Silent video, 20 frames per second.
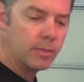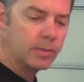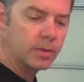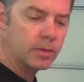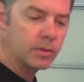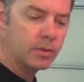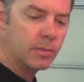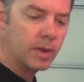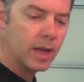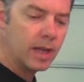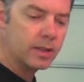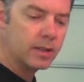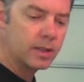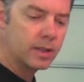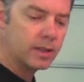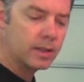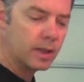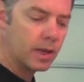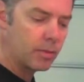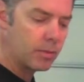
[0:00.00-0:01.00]
some
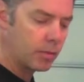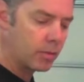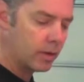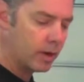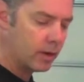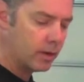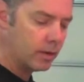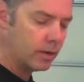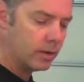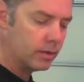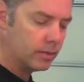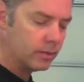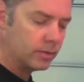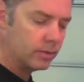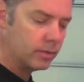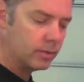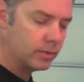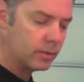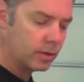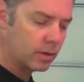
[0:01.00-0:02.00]
masking tape around it
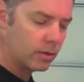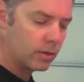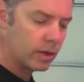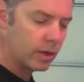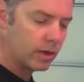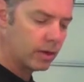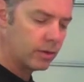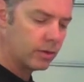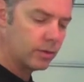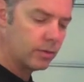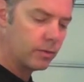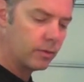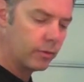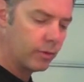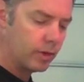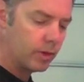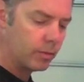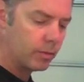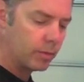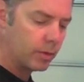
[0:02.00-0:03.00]
so that it
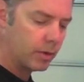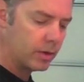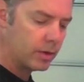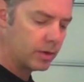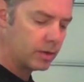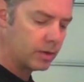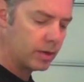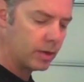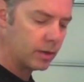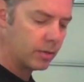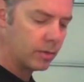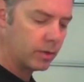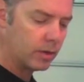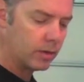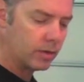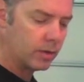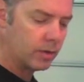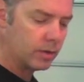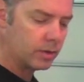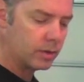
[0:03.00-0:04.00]
fit pretty snug.
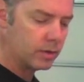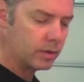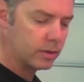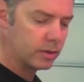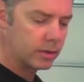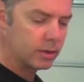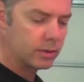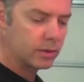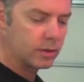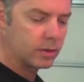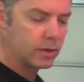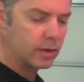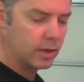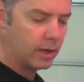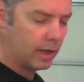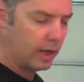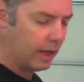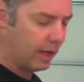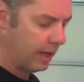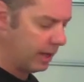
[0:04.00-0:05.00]
But this is going
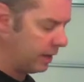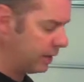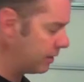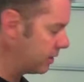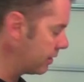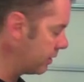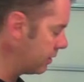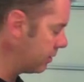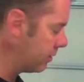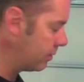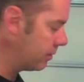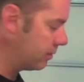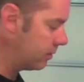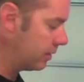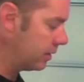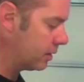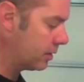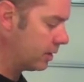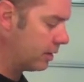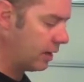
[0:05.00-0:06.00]
to add it's
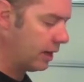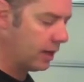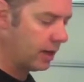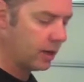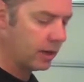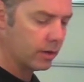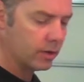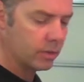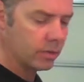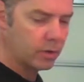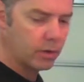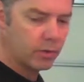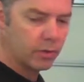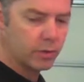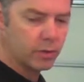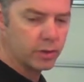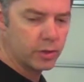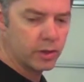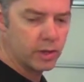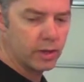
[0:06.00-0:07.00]
going to add a little bit of
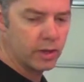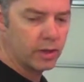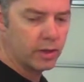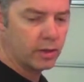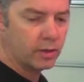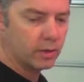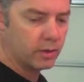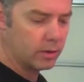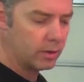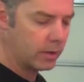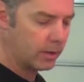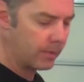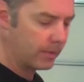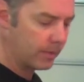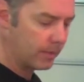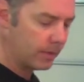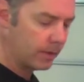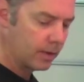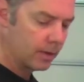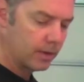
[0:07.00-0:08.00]
rigidity to it,
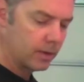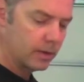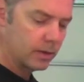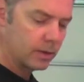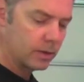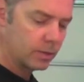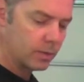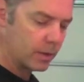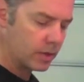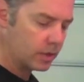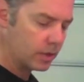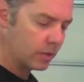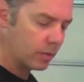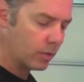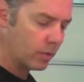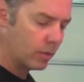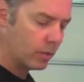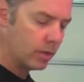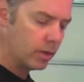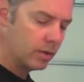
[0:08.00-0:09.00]
especially
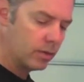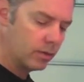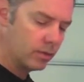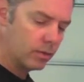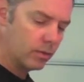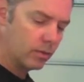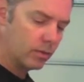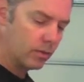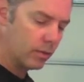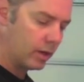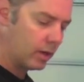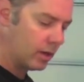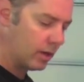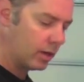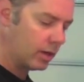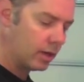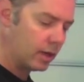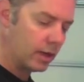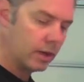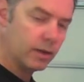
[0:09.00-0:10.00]
when we cut
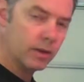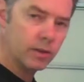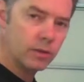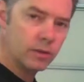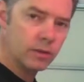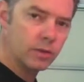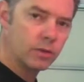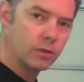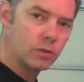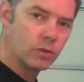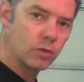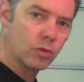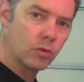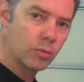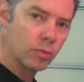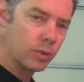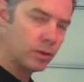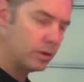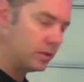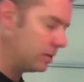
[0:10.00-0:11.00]
it down into shorter
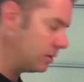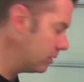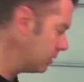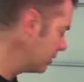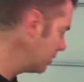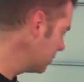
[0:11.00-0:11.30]
pieces.